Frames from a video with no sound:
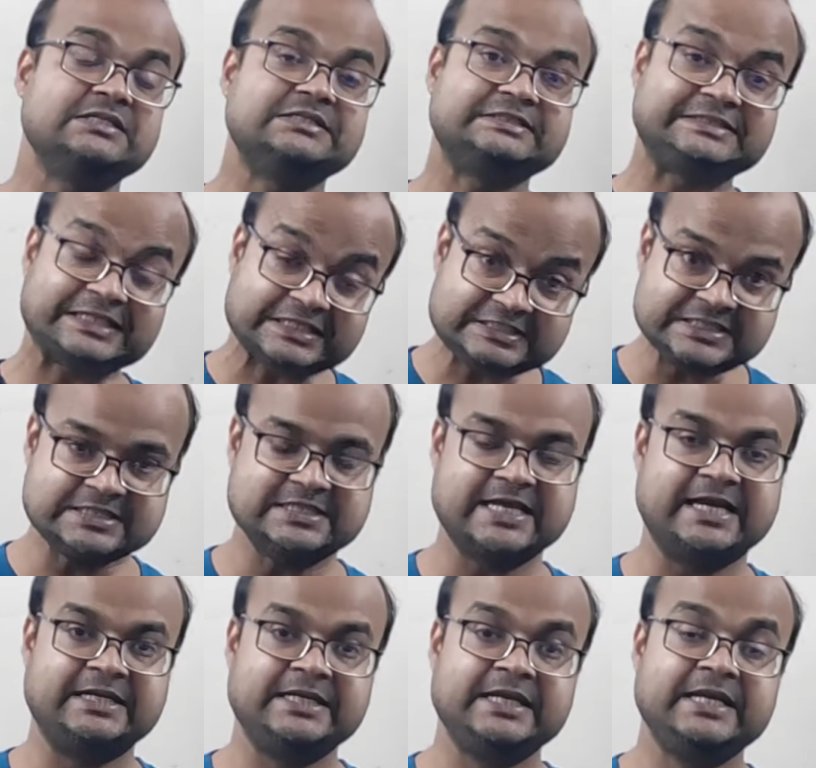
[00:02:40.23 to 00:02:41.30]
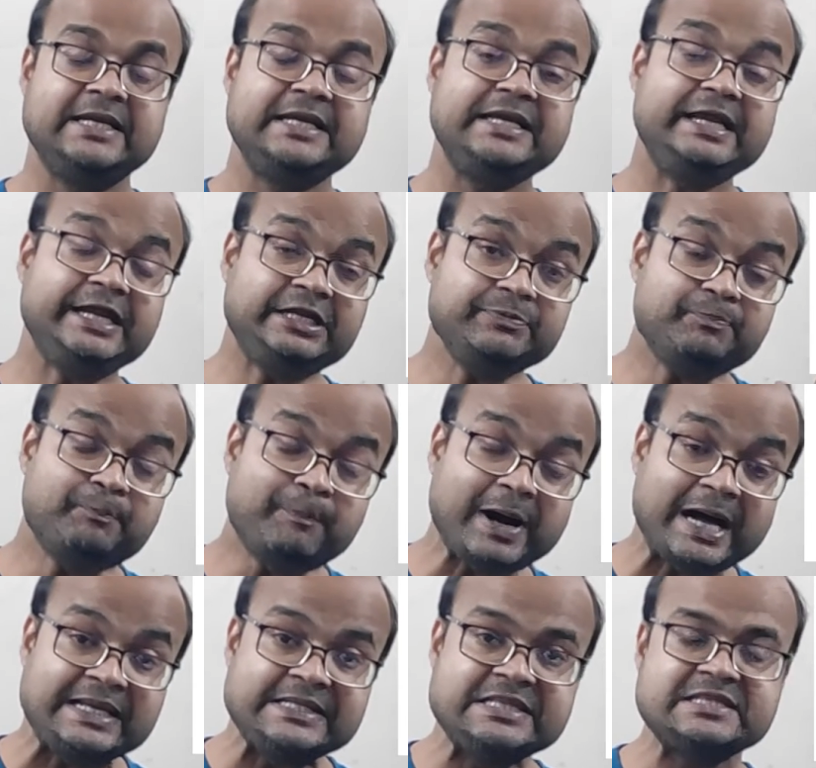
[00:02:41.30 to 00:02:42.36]
such that it
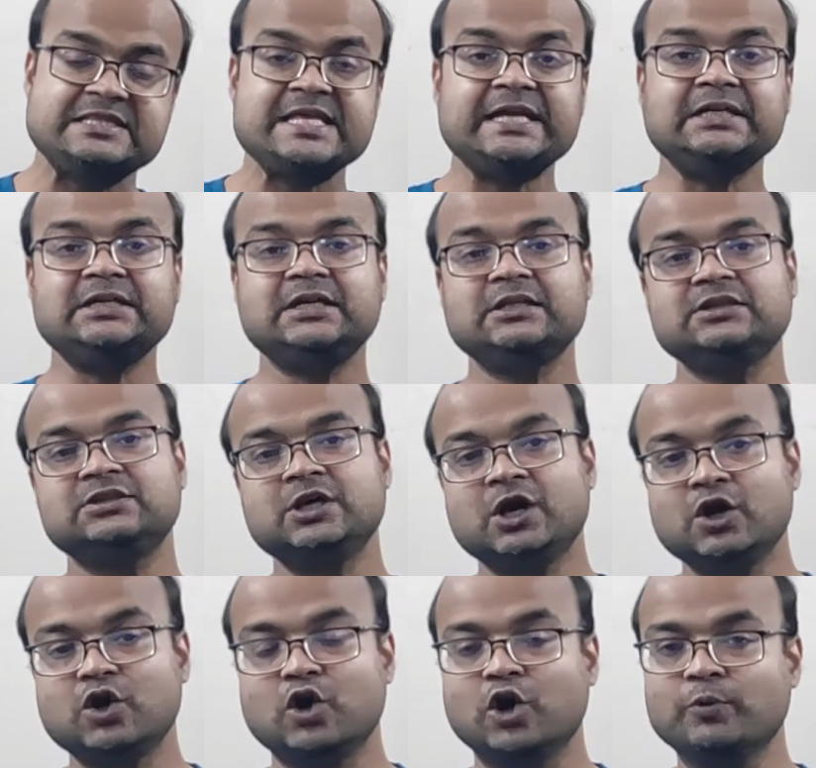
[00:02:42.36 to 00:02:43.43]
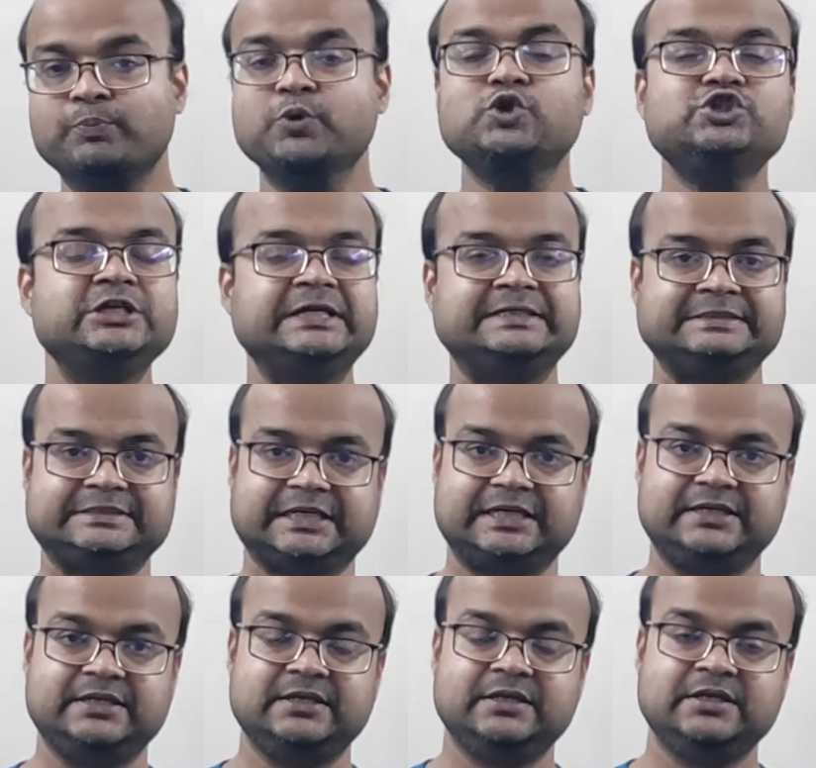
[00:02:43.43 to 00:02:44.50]
bisects the opposite
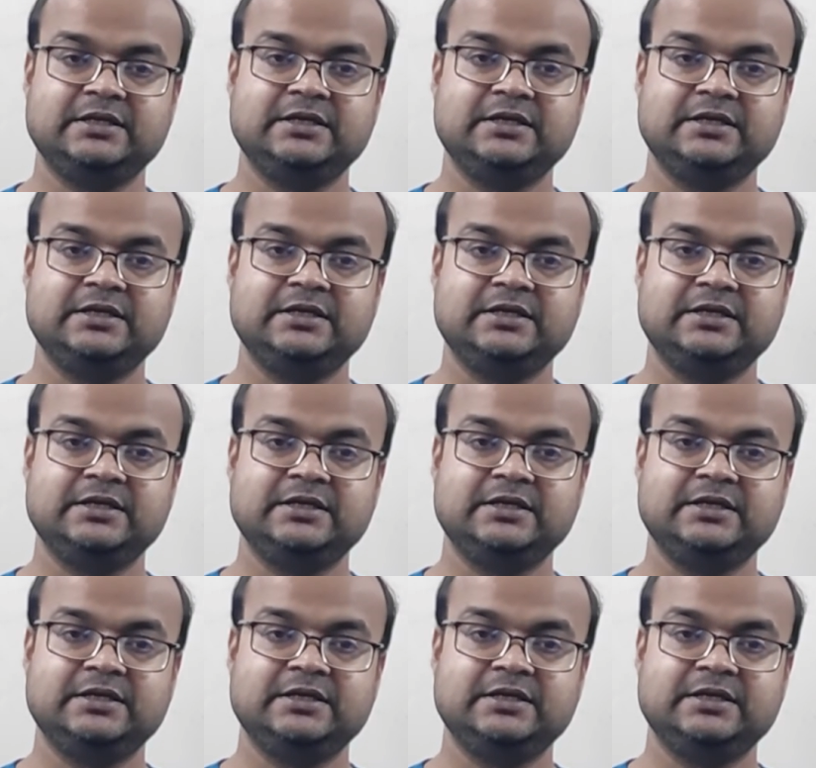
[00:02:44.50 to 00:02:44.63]
side,